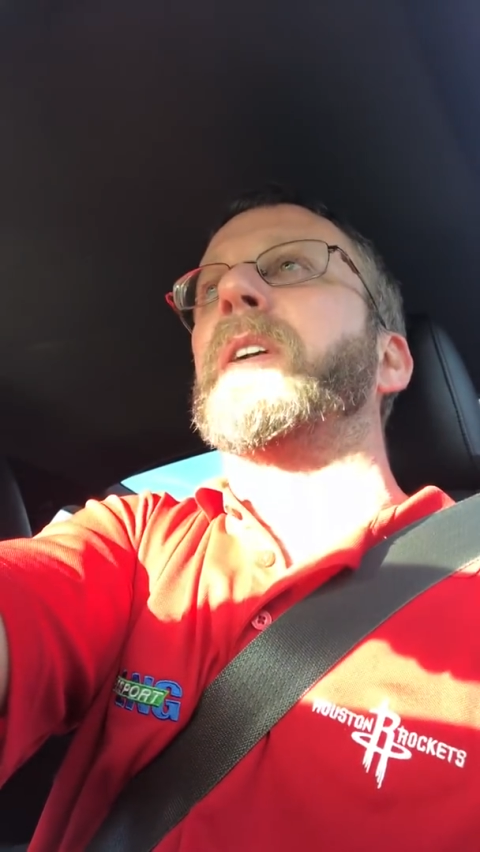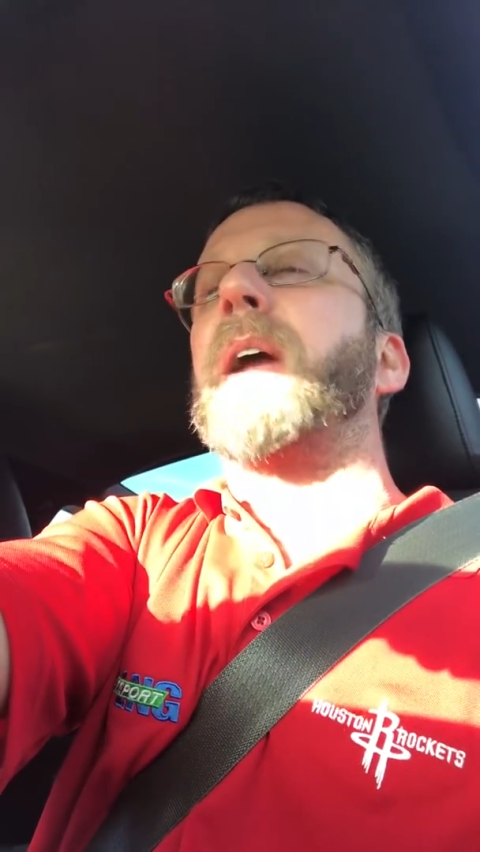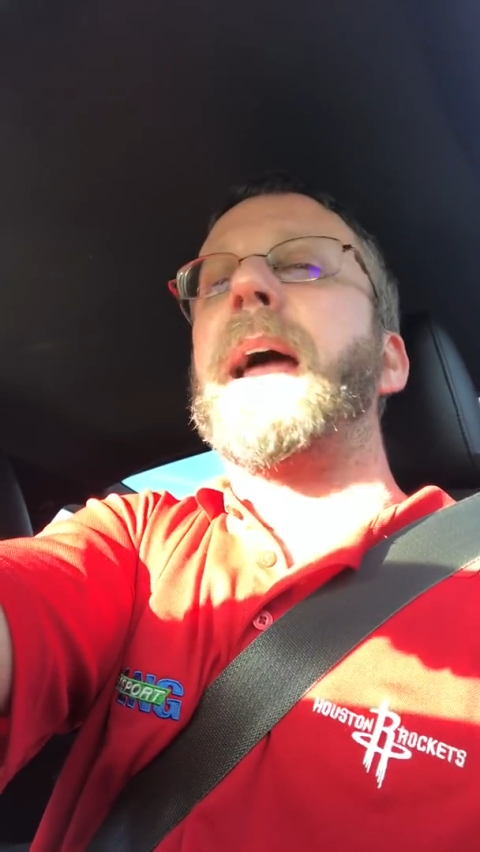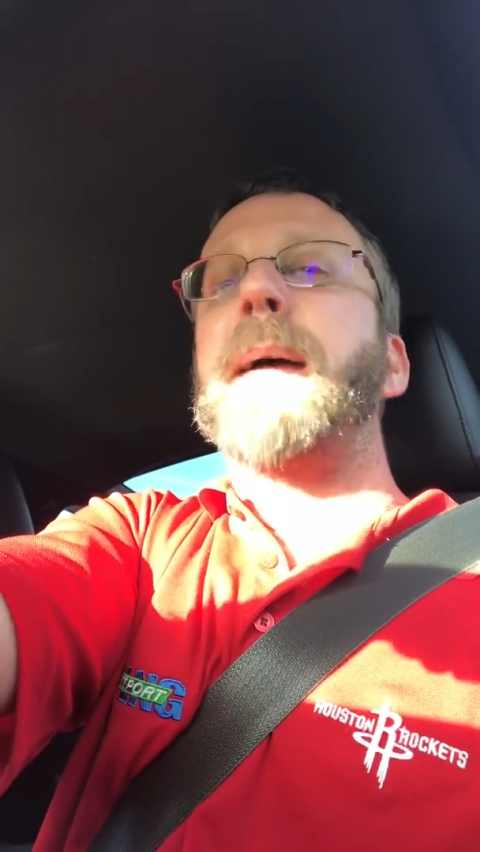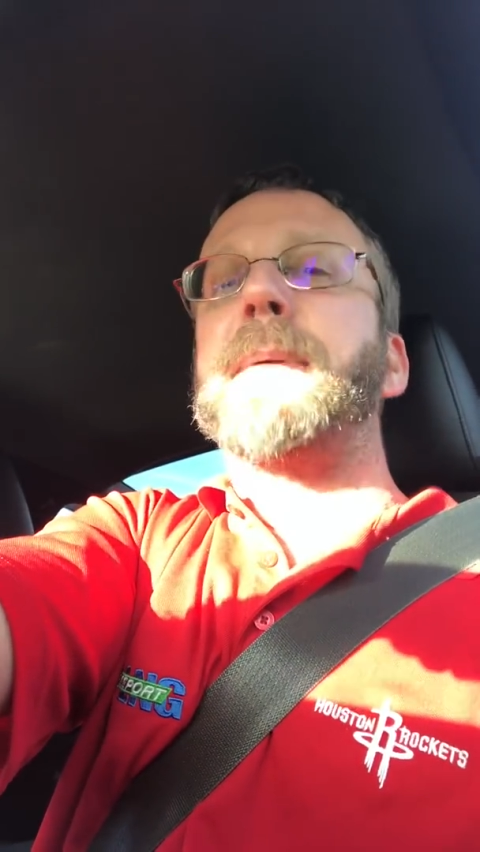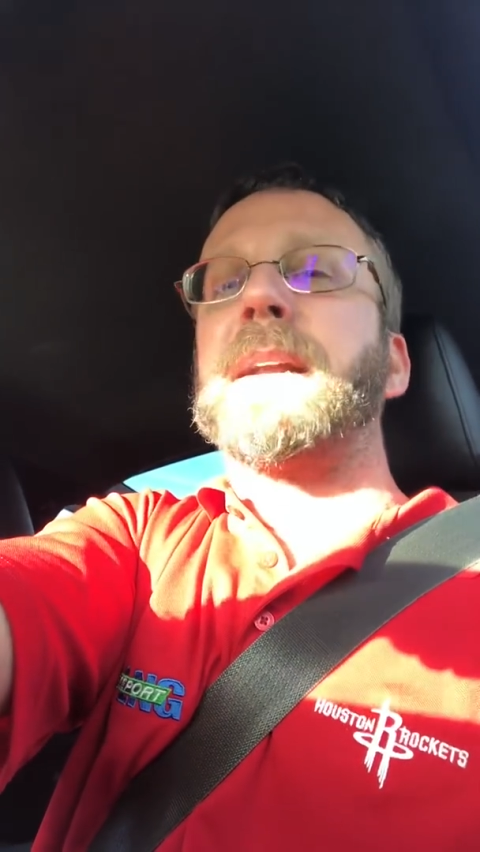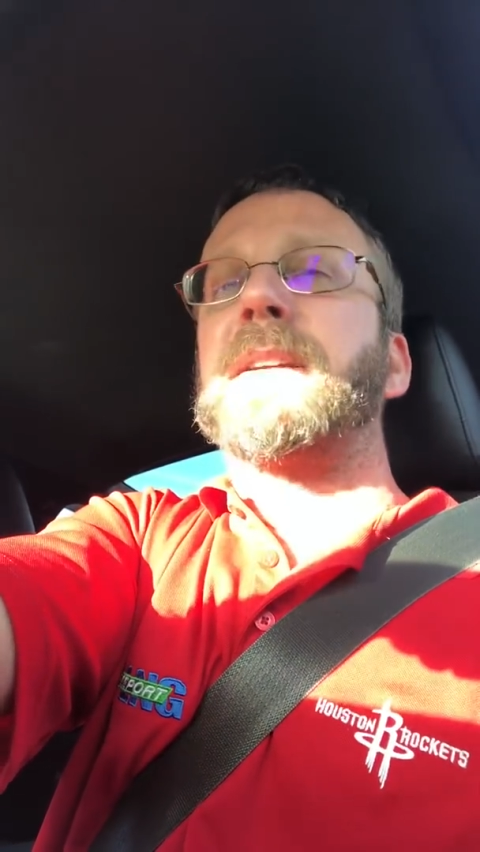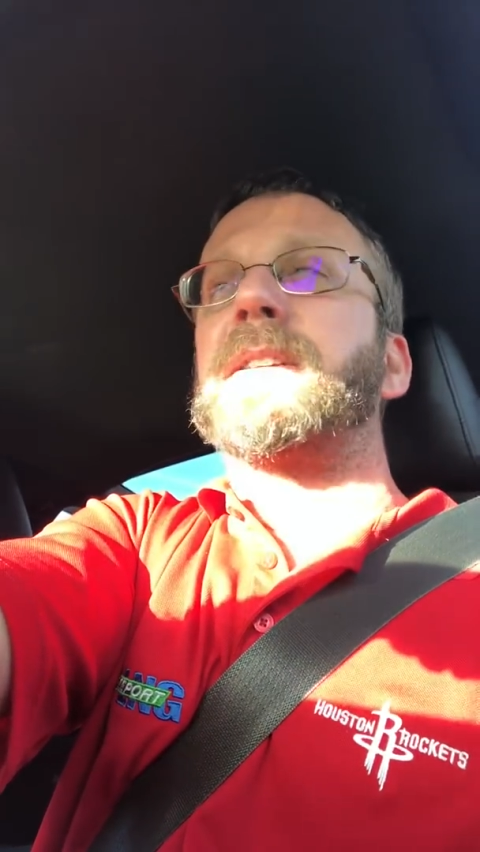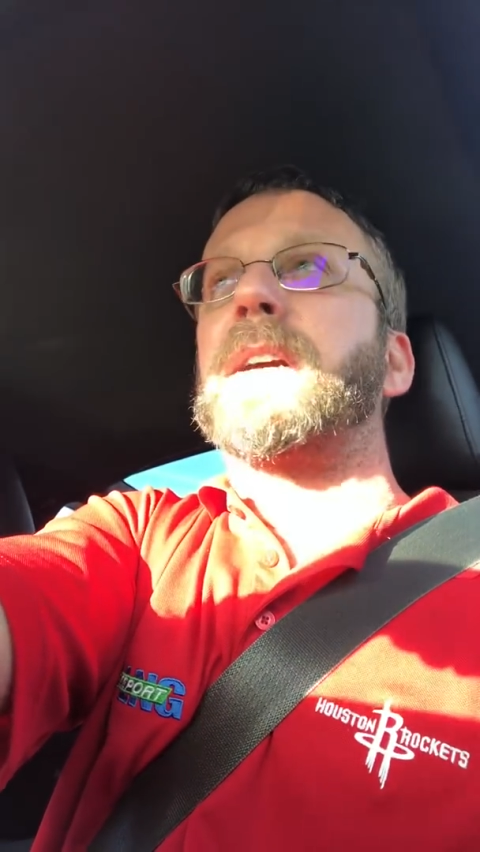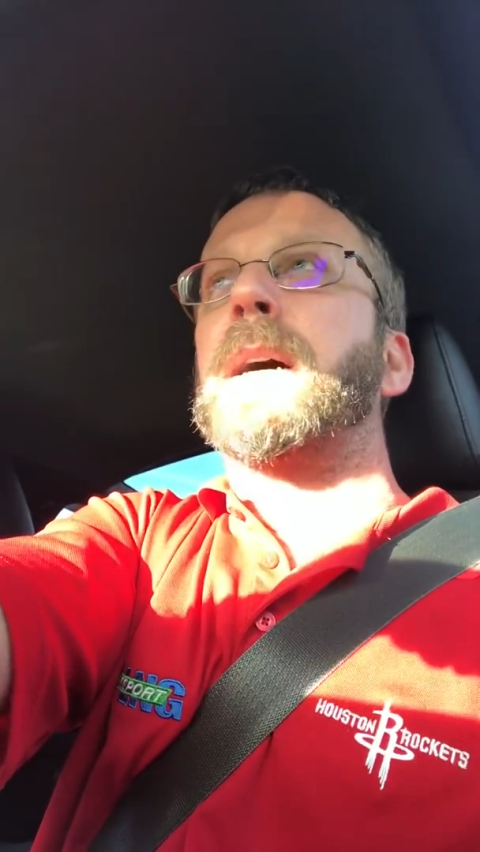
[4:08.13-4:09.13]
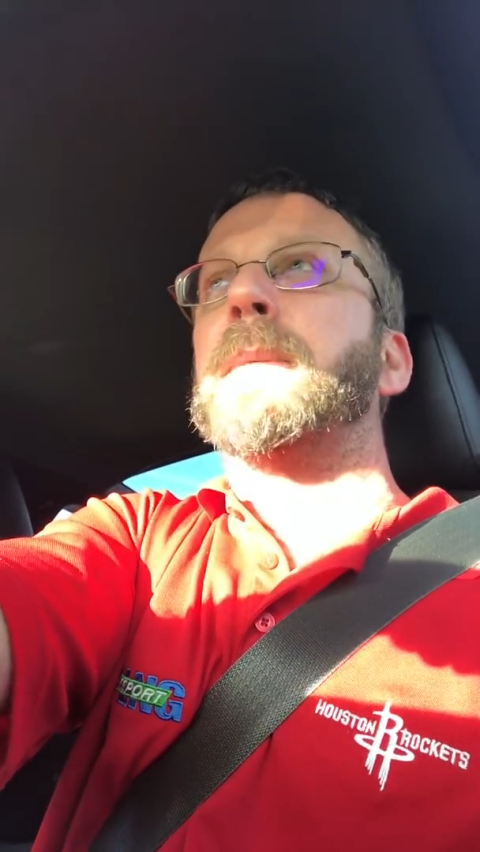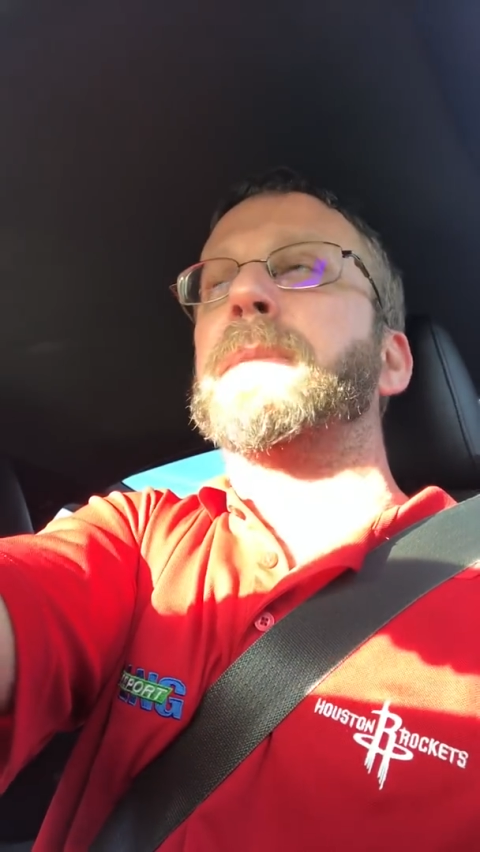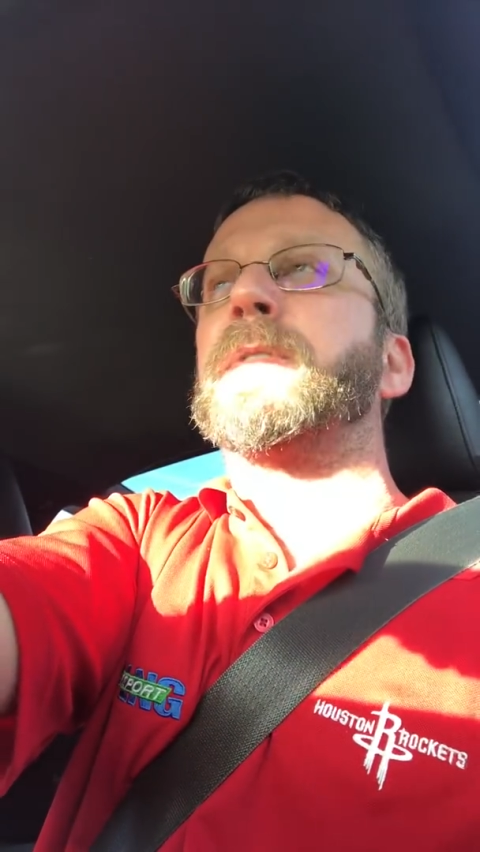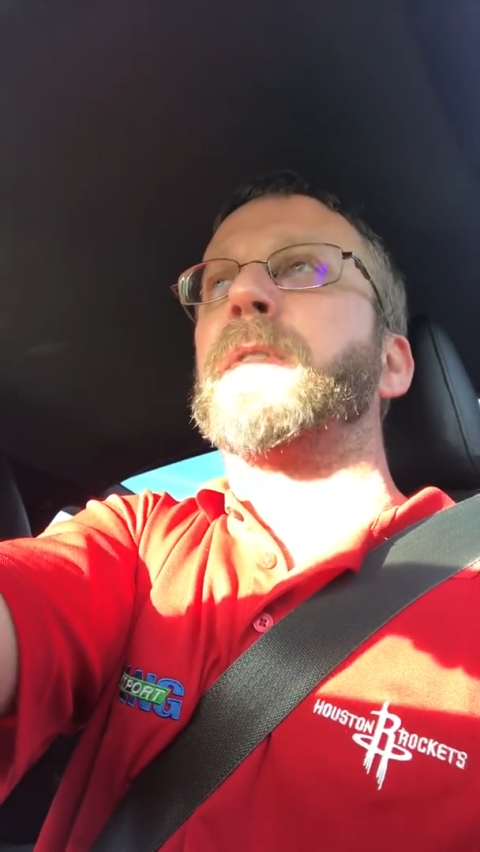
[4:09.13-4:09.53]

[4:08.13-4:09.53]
happiness comes